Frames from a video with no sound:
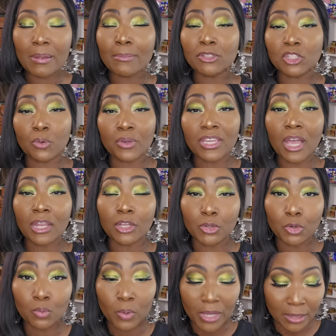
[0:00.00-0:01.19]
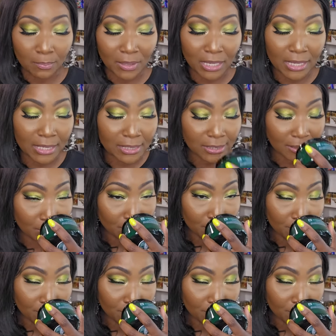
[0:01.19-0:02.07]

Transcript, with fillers: I'm showing y'all a new one because